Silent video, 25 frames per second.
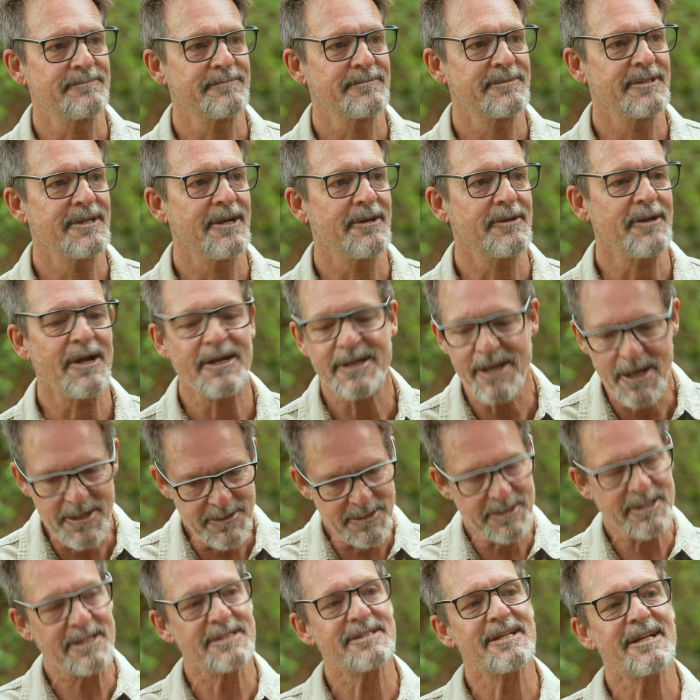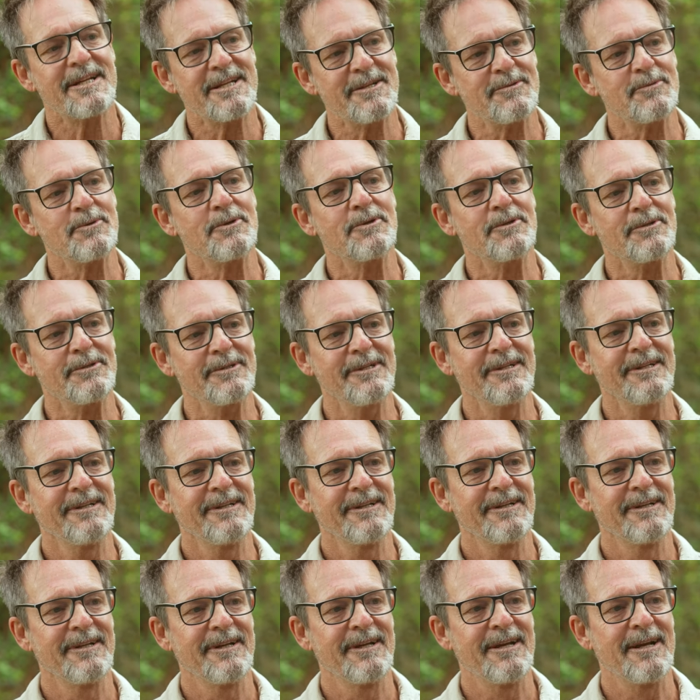You know, I don't think there's any rule,
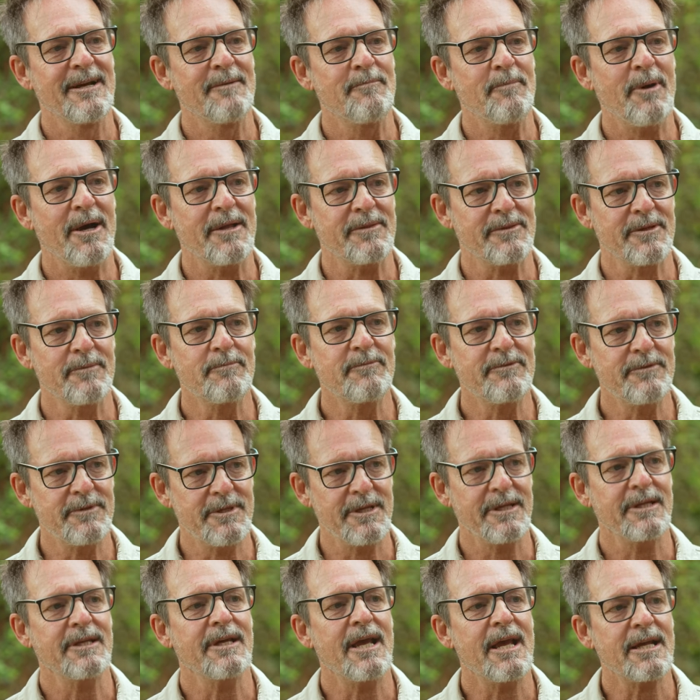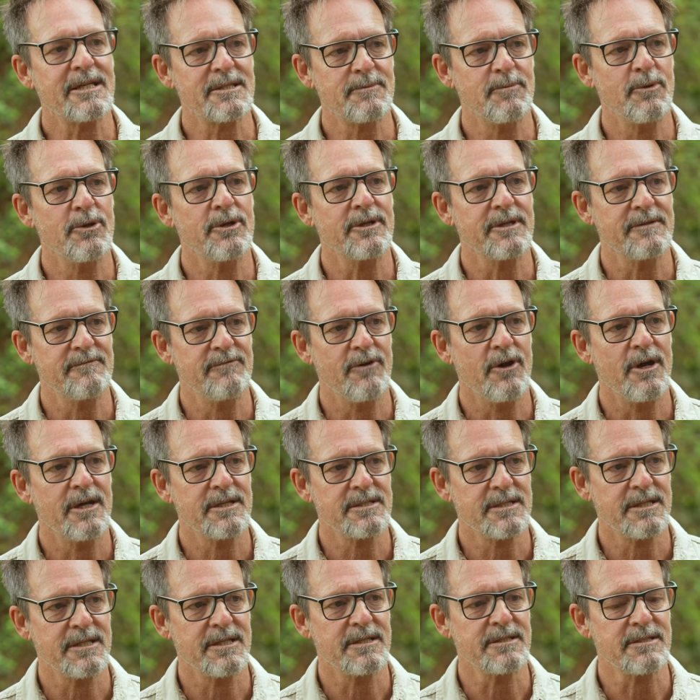but the expert
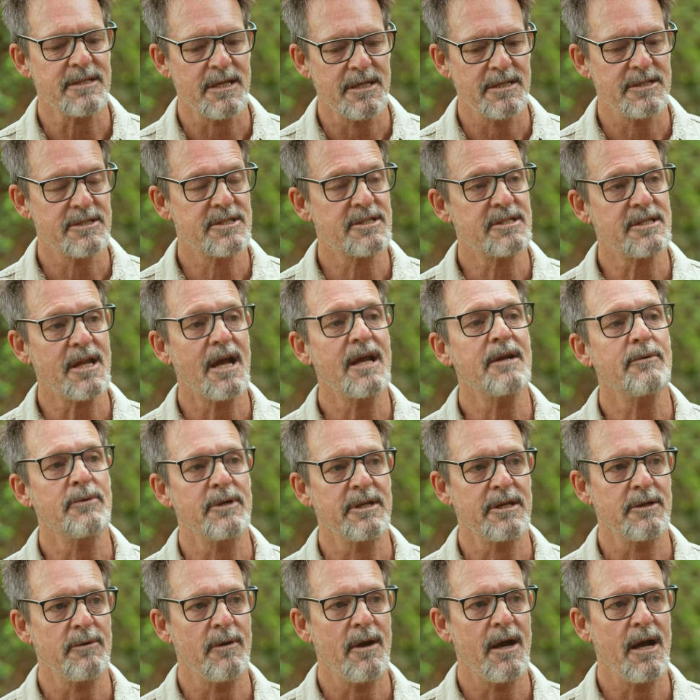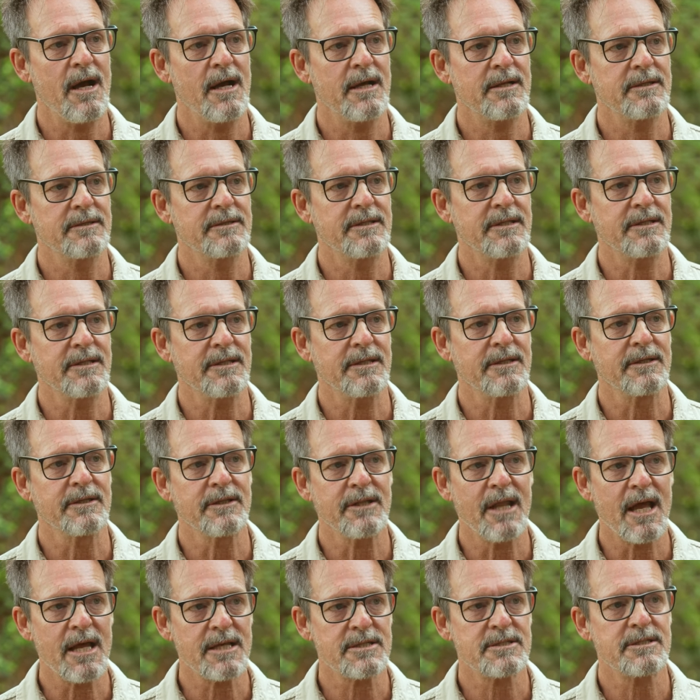advice is stay where you are. The
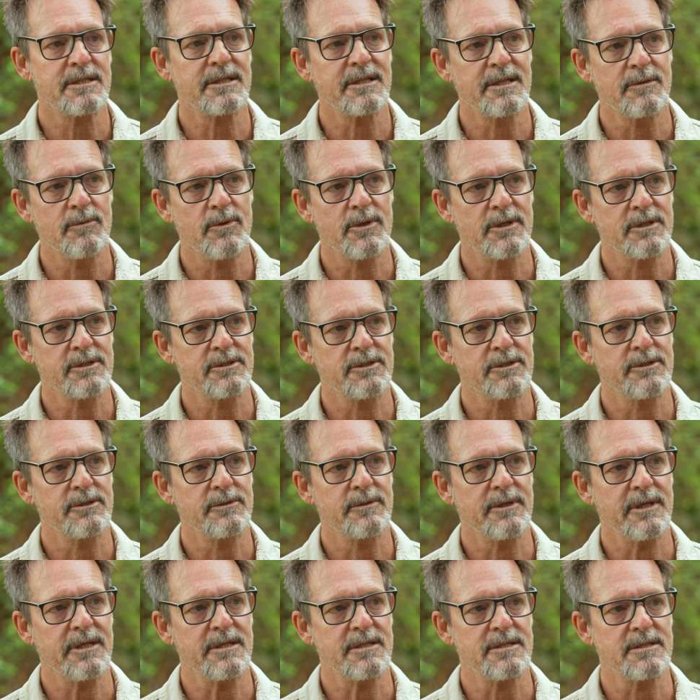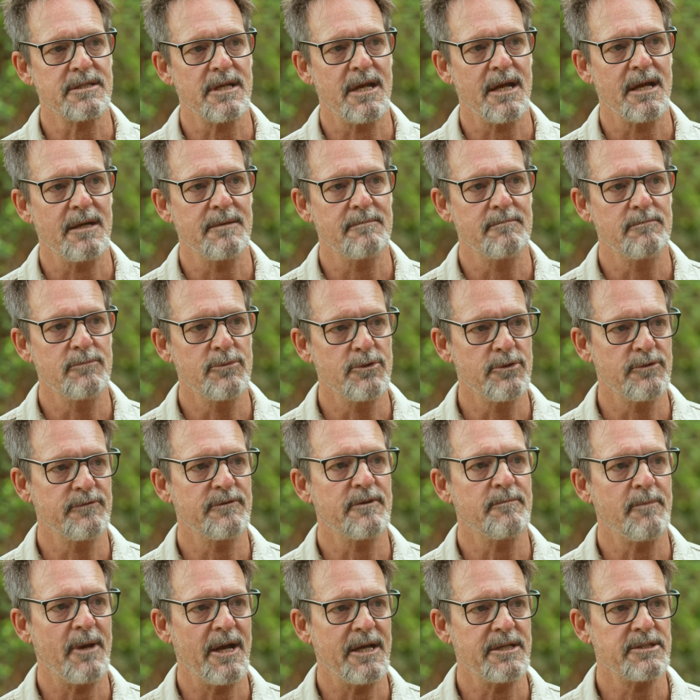last thing you want to do is move the
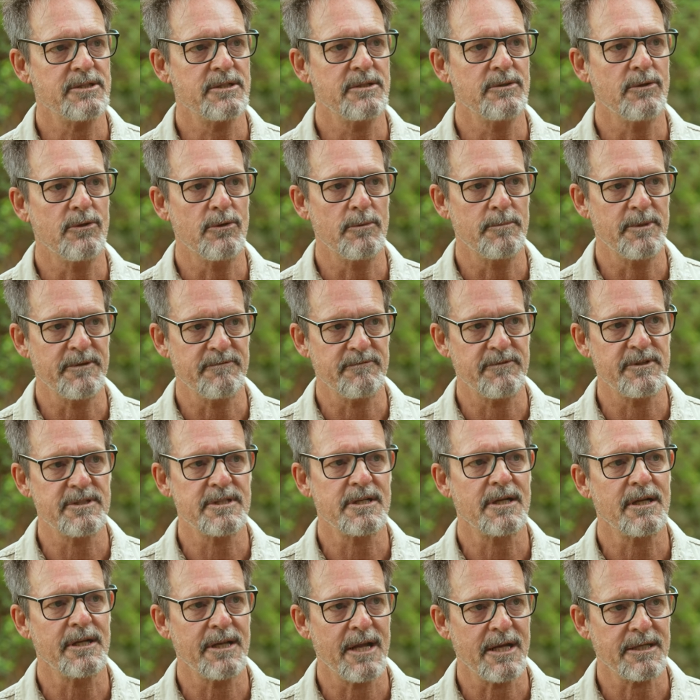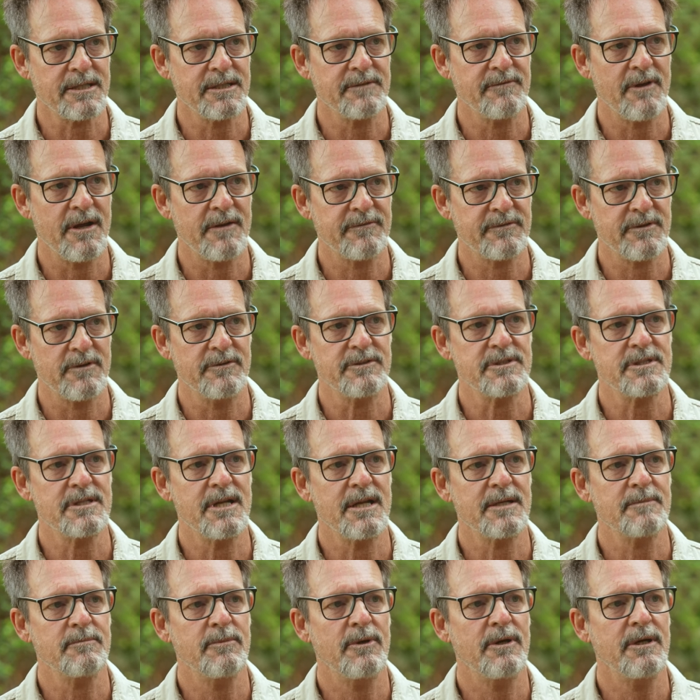patient or be physically active after a
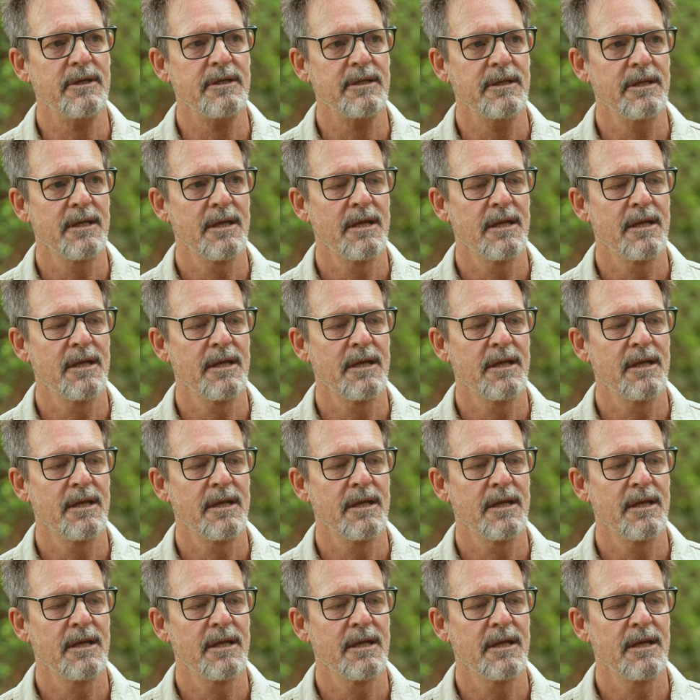snake bite.